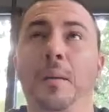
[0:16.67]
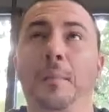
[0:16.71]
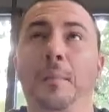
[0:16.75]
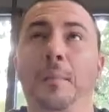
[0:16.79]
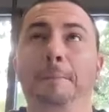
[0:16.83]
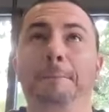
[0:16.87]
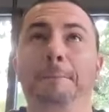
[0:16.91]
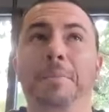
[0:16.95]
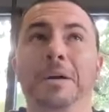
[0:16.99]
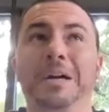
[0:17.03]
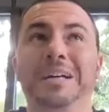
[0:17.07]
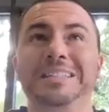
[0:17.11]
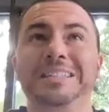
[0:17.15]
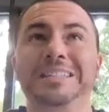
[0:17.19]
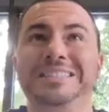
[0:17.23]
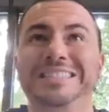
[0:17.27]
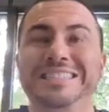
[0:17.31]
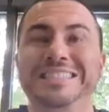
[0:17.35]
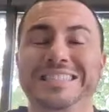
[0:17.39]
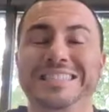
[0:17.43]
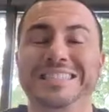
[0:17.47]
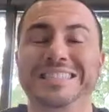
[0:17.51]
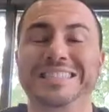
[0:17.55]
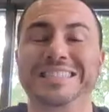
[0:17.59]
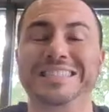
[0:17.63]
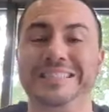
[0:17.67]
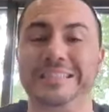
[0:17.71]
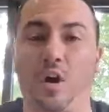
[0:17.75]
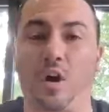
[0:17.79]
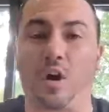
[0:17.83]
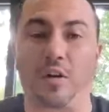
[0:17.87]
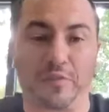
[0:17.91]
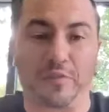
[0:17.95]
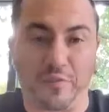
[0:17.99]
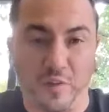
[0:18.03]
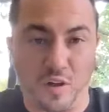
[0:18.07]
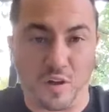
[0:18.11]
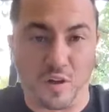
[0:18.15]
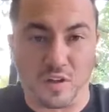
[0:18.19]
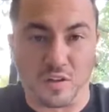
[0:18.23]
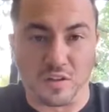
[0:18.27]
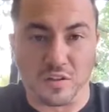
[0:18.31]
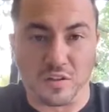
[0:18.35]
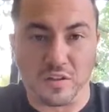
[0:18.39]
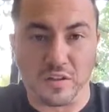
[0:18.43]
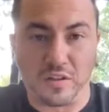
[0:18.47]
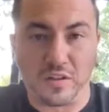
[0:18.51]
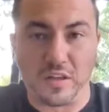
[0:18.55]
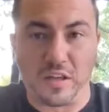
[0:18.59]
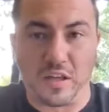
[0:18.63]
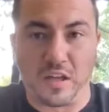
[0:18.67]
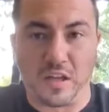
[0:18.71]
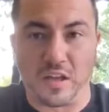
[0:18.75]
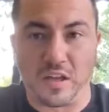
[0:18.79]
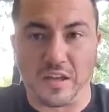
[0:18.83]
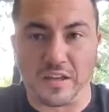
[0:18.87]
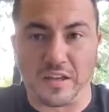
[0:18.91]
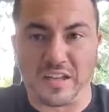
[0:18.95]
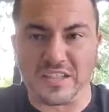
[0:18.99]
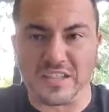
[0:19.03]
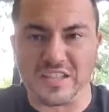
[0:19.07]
But our fall uh,